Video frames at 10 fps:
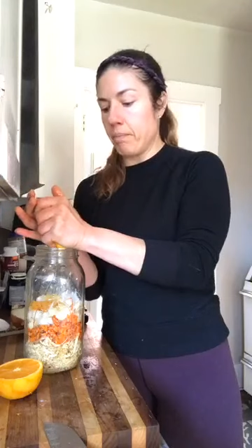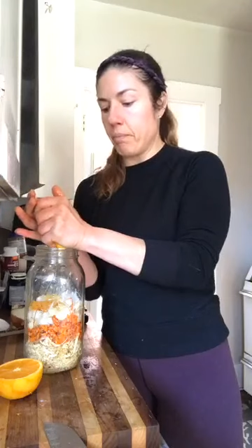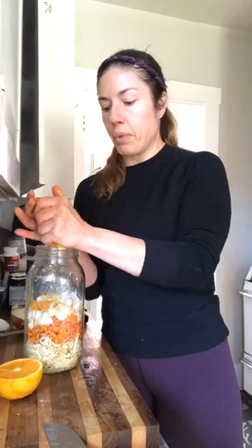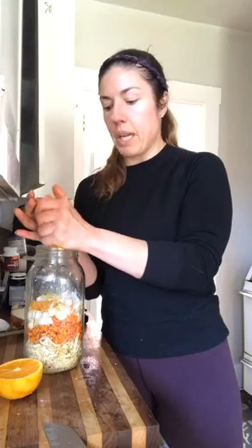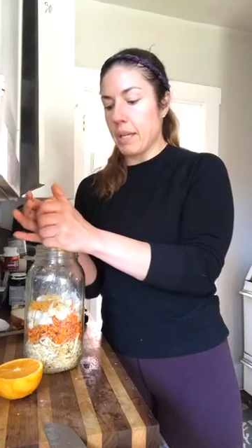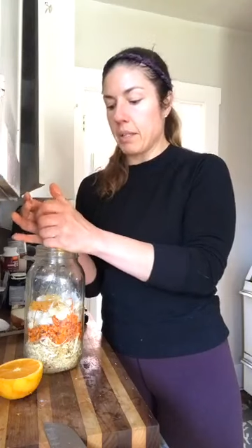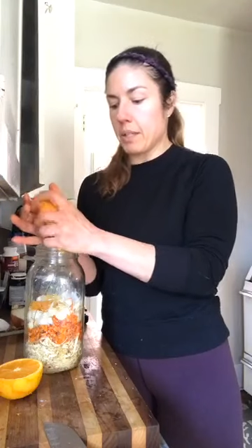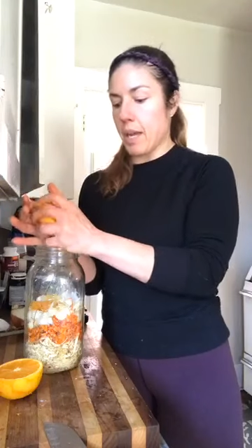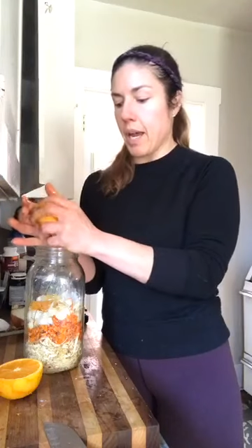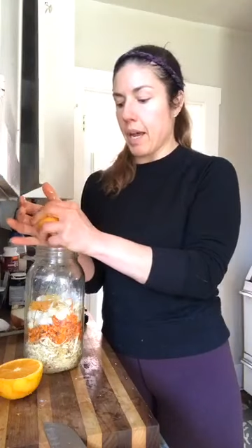
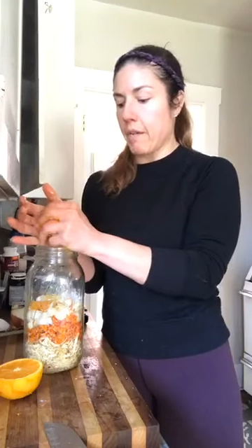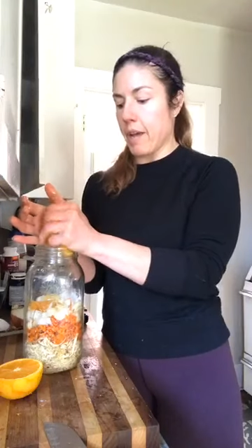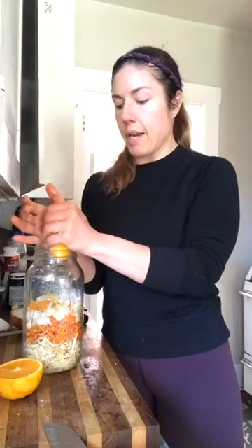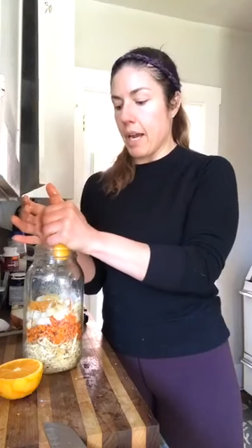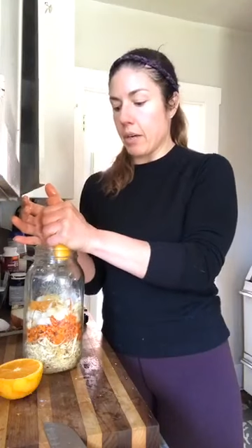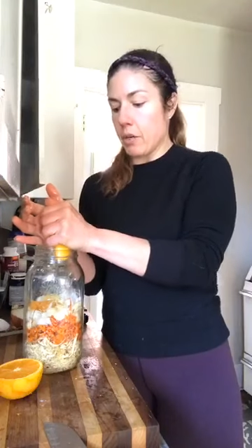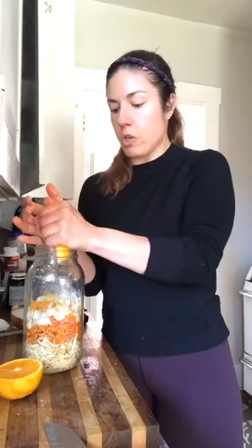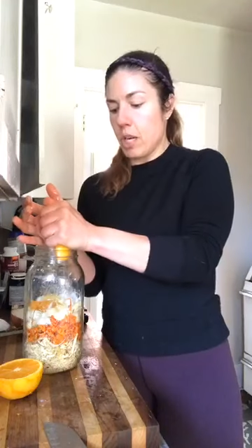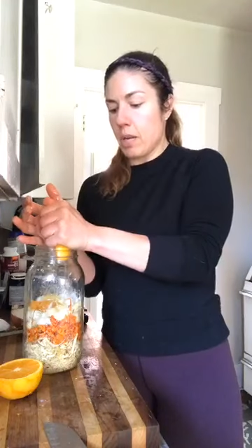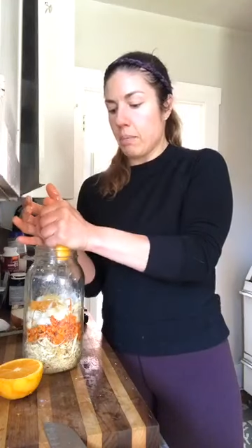Plants have an
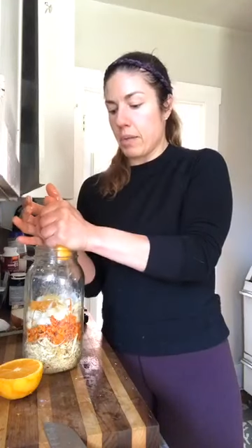energy.